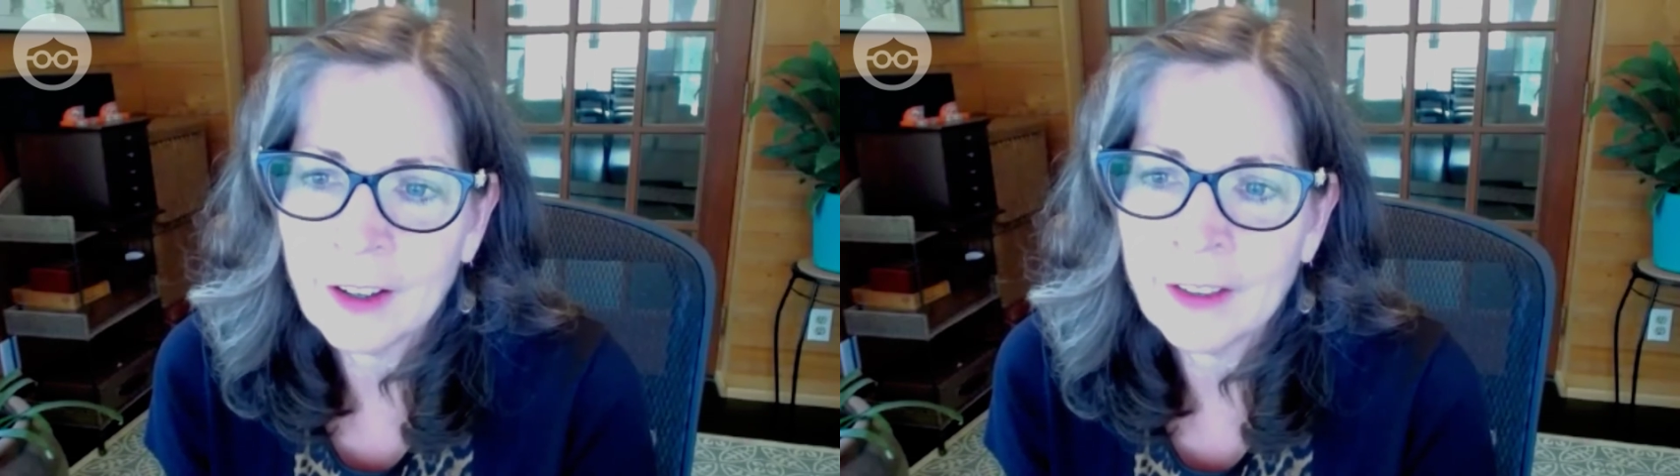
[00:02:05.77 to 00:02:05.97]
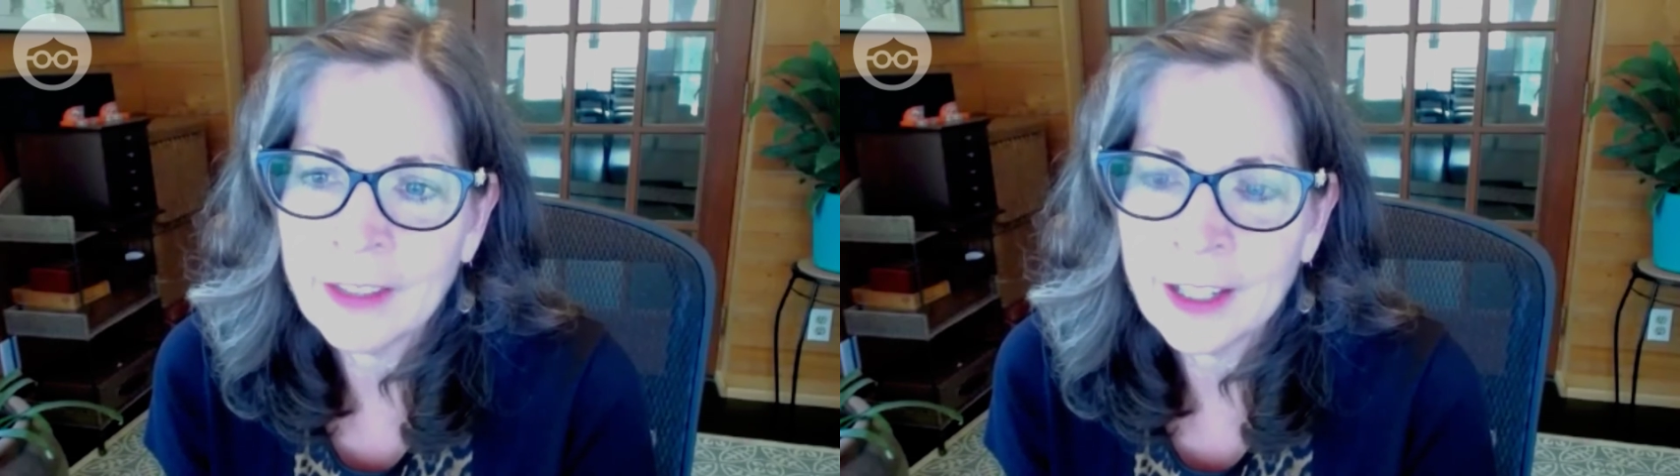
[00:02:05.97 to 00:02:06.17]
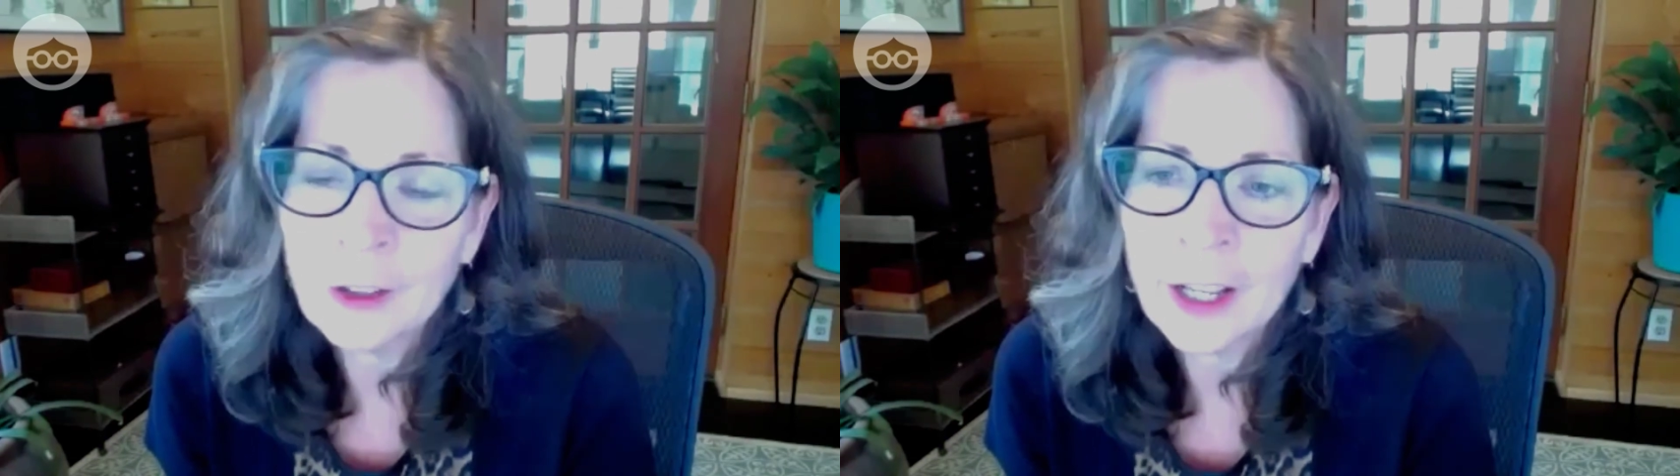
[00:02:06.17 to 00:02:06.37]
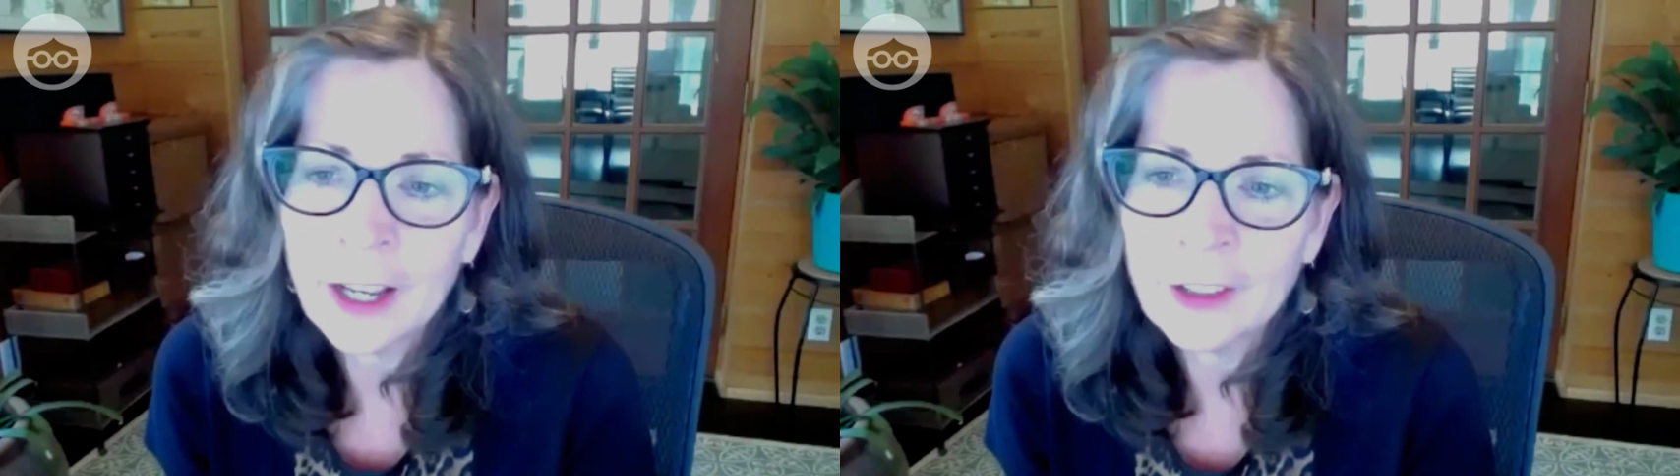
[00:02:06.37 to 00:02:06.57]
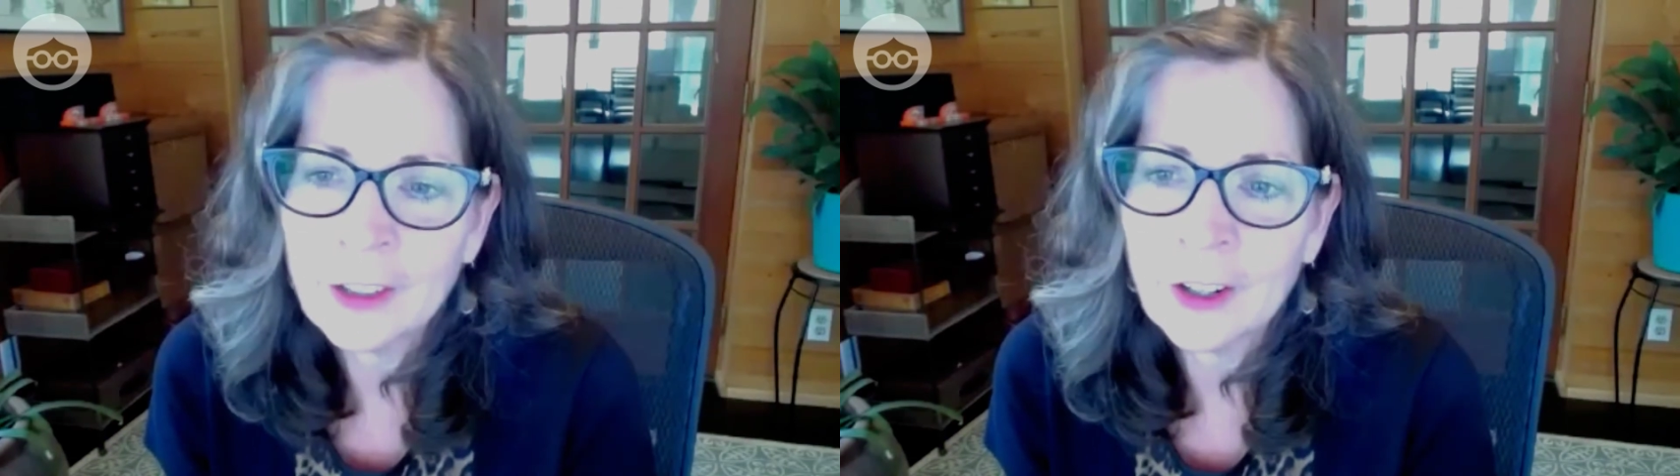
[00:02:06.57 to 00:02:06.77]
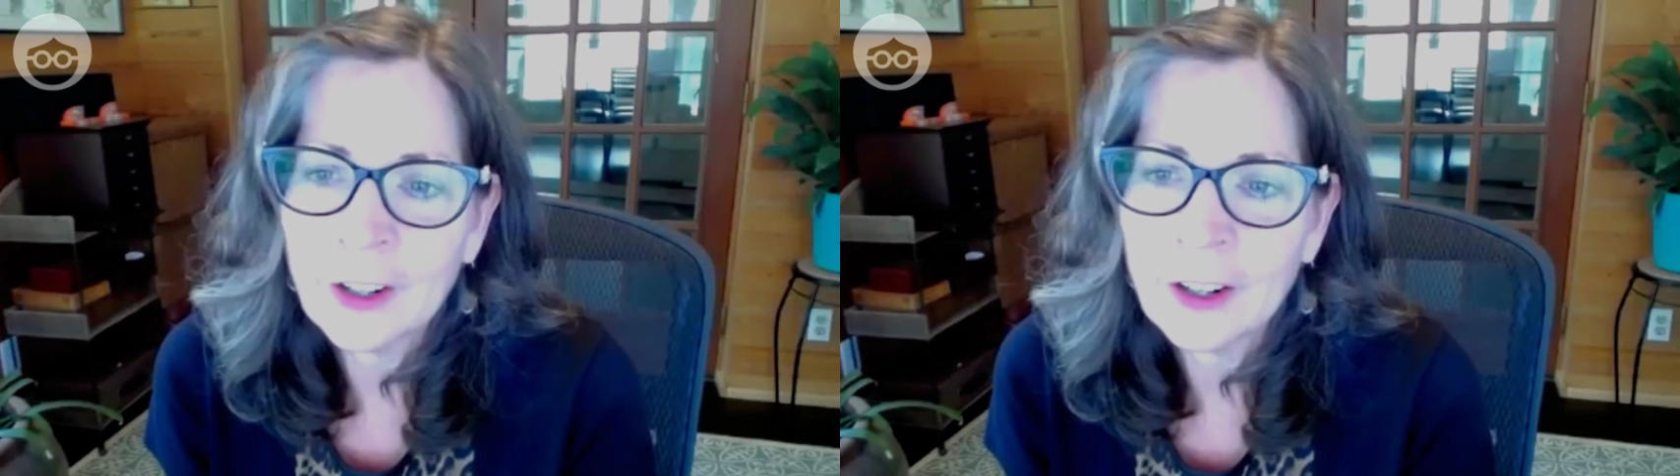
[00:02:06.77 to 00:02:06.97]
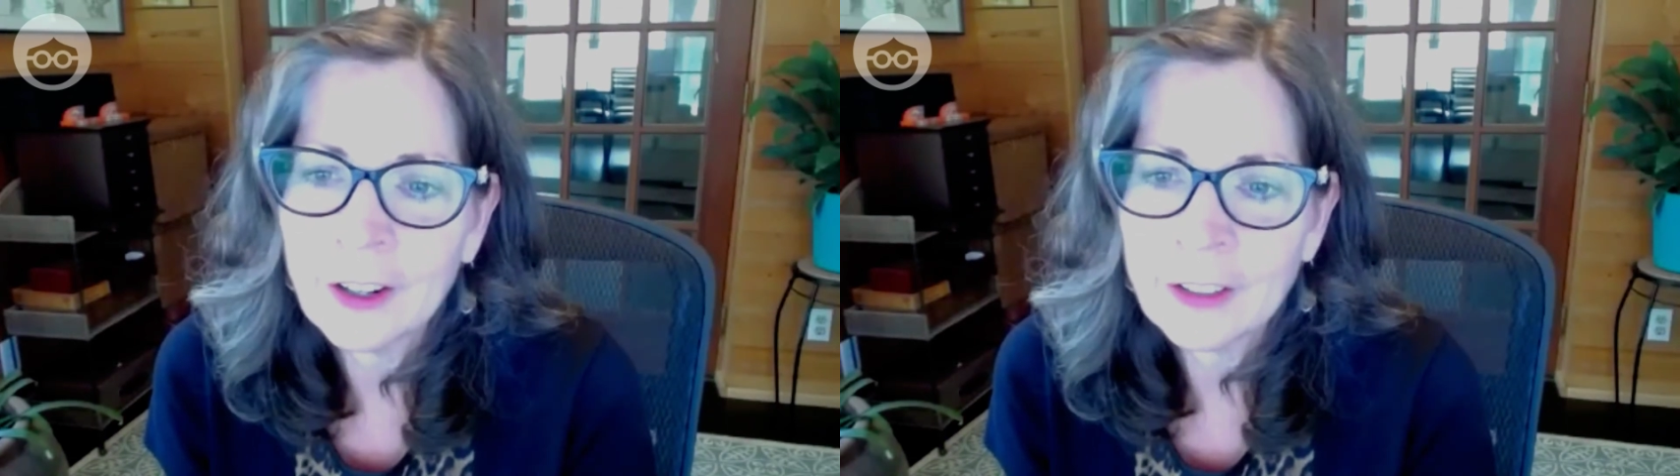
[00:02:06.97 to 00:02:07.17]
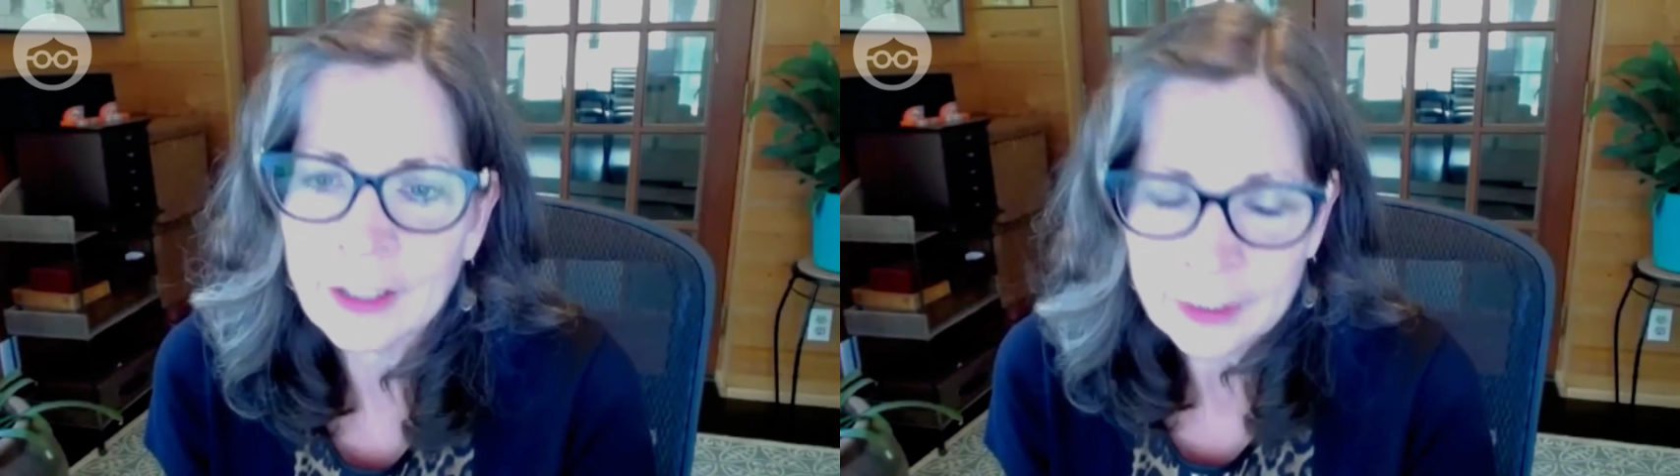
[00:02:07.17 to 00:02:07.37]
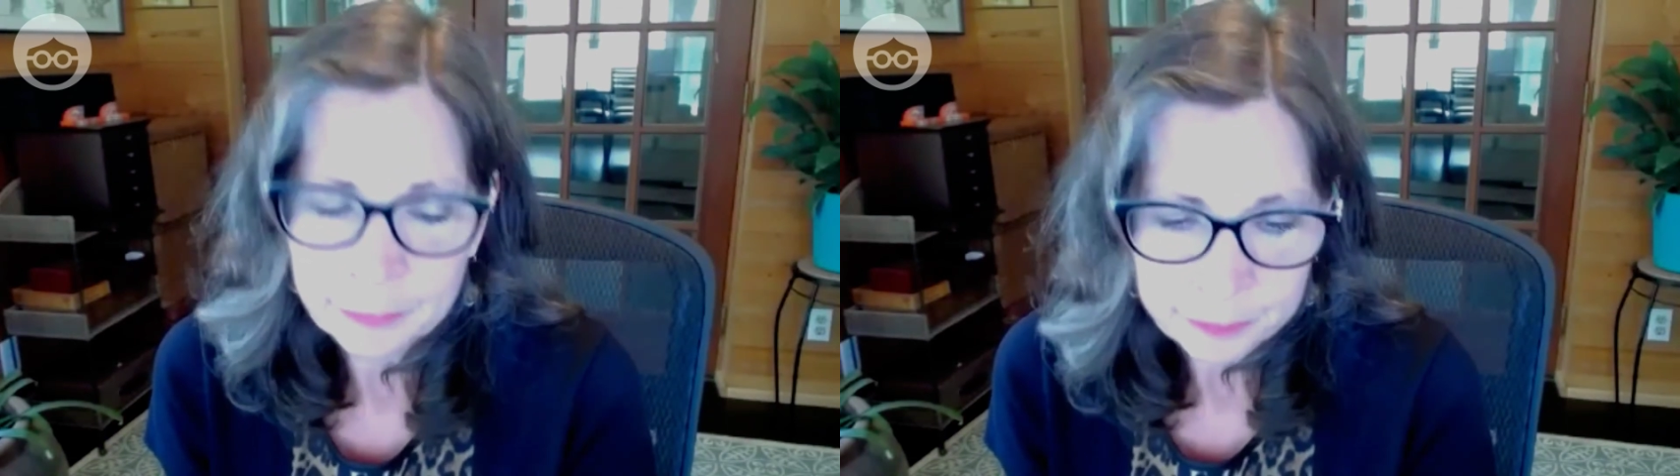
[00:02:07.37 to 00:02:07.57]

the internet are